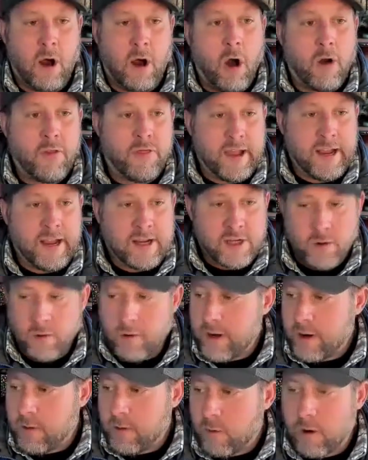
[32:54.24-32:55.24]
are things
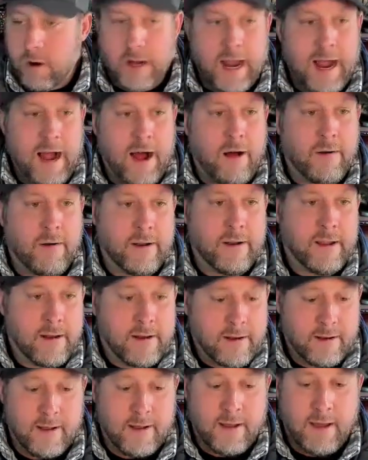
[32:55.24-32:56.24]
going to work out.
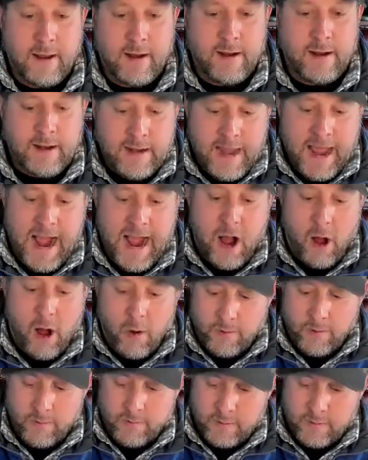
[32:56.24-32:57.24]
And
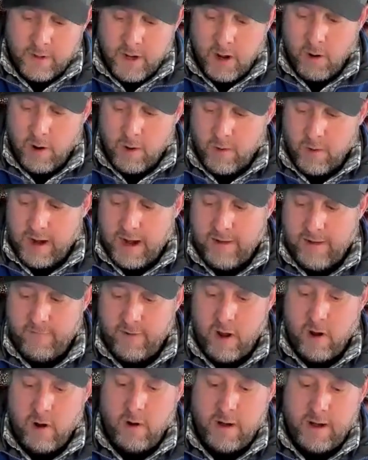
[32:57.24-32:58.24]
now, knowing what I've
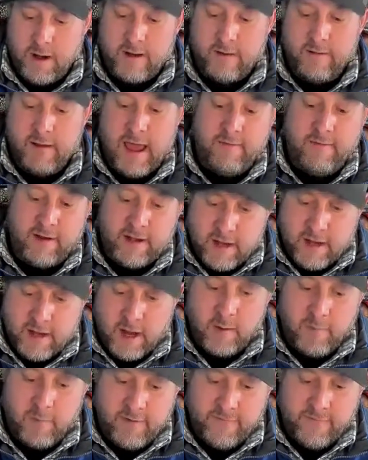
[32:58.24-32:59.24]
known and having
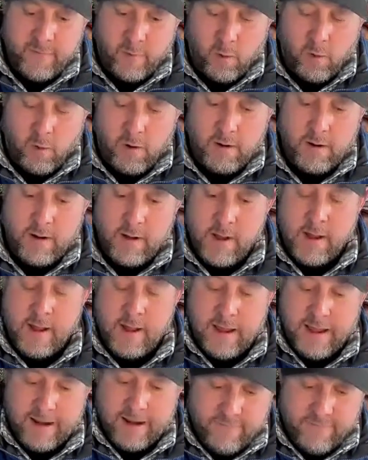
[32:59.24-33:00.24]
done it before
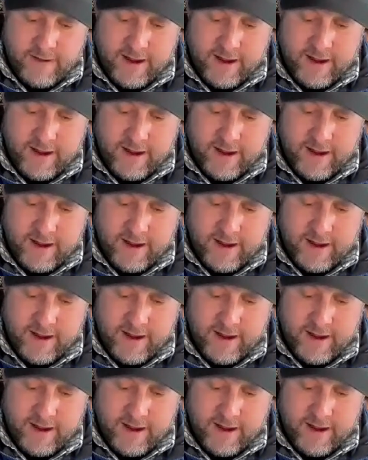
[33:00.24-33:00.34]
and